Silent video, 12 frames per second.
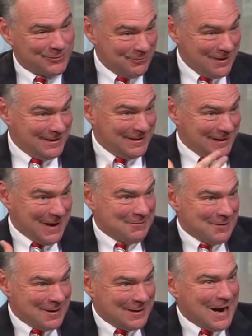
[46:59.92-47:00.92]
what the
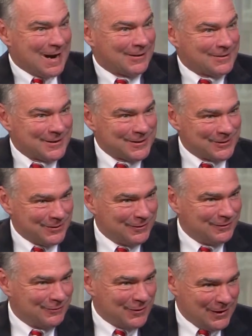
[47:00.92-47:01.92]
Library of Congress is
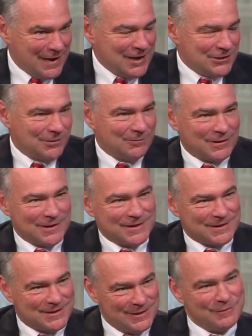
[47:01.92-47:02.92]
doing for the nation with exactly.
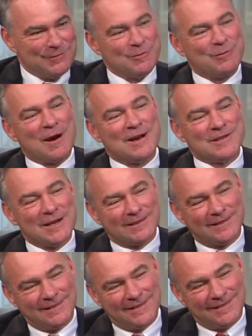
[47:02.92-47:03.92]
this interview project.
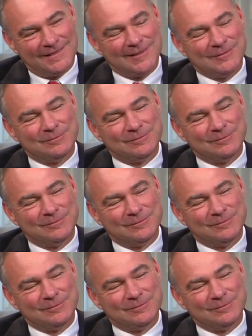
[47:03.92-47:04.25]
Exactly. Mm